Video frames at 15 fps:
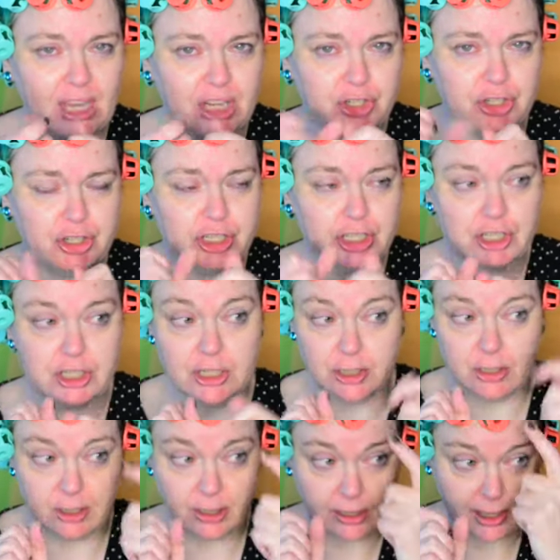
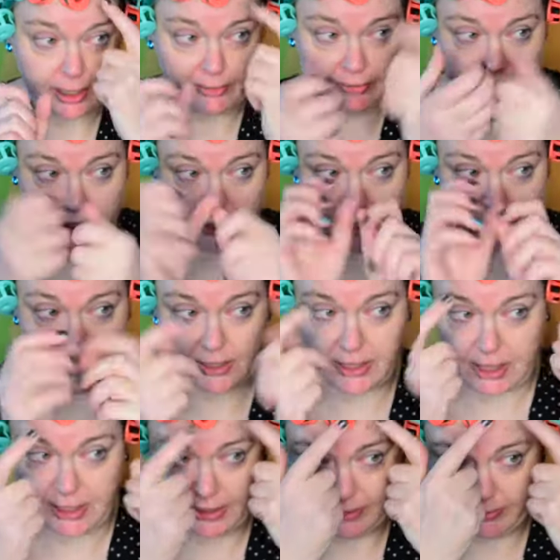traditional of these
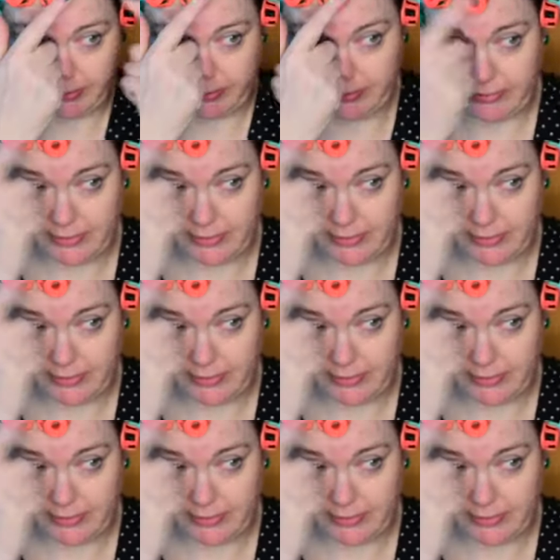kind of